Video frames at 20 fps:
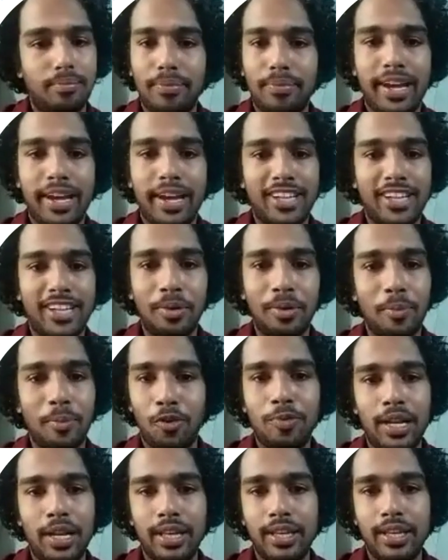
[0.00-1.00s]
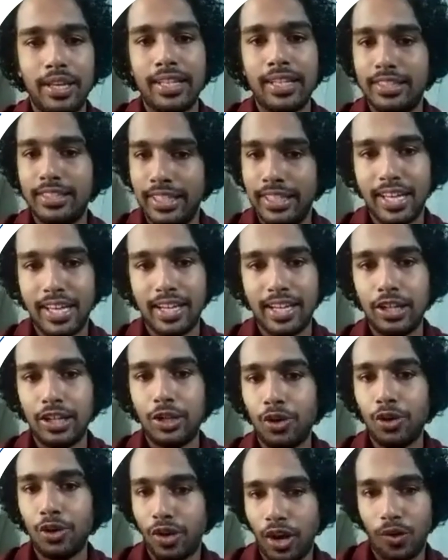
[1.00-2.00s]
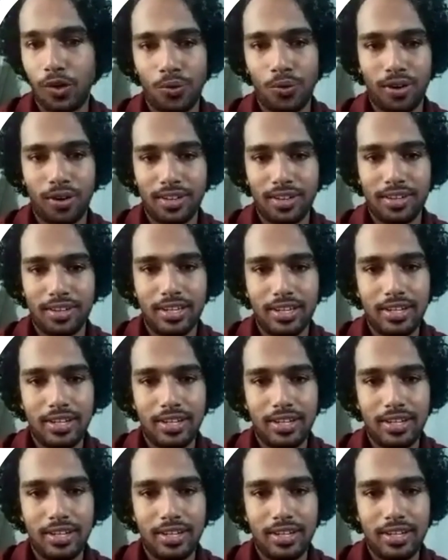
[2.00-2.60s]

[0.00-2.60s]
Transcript: maximum amount of money that she can do her account.